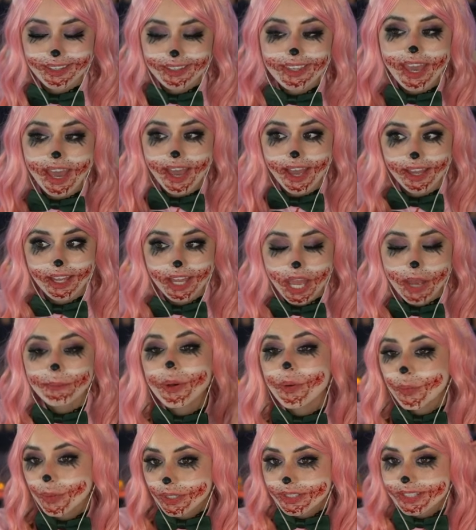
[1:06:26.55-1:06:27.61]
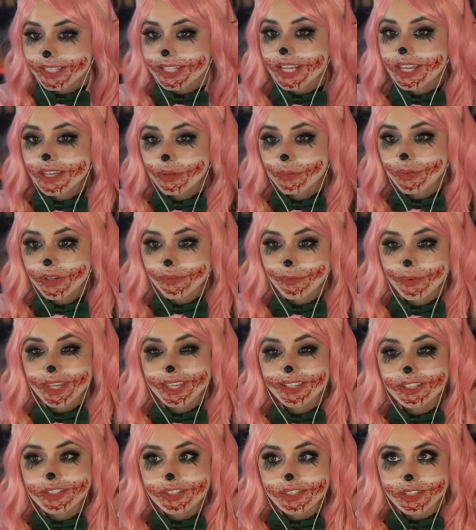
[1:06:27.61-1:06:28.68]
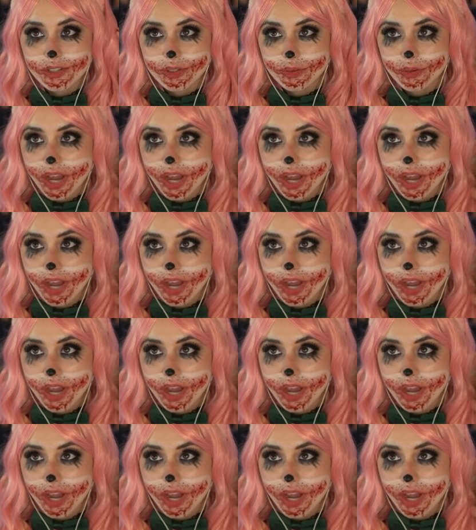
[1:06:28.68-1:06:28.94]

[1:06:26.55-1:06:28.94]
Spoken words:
Yeah, but we're seeing if we can do,